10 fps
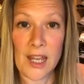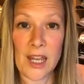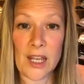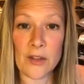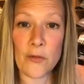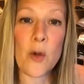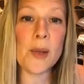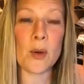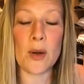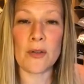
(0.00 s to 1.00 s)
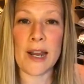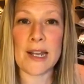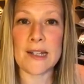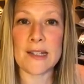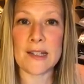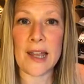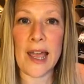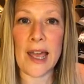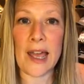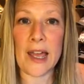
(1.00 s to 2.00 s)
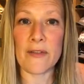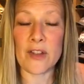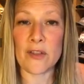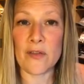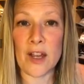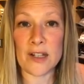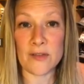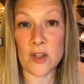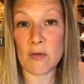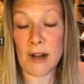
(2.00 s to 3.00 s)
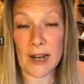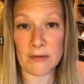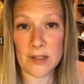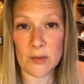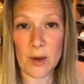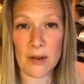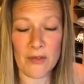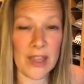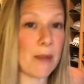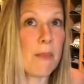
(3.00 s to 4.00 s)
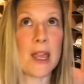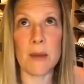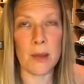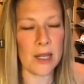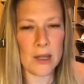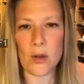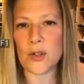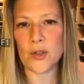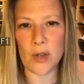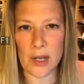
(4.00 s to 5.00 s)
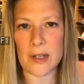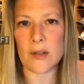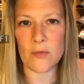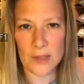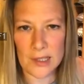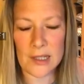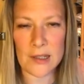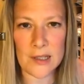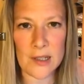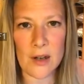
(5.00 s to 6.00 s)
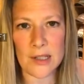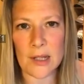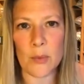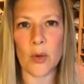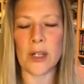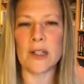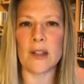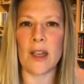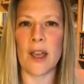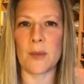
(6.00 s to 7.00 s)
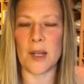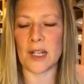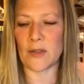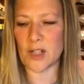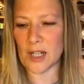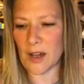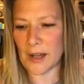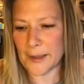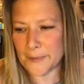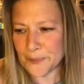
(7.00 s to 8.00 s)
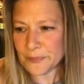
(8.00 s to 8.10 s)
in the Formula One race for the first few rounds, wherever they may be? Austria is obviously the starting point, the beginning of July.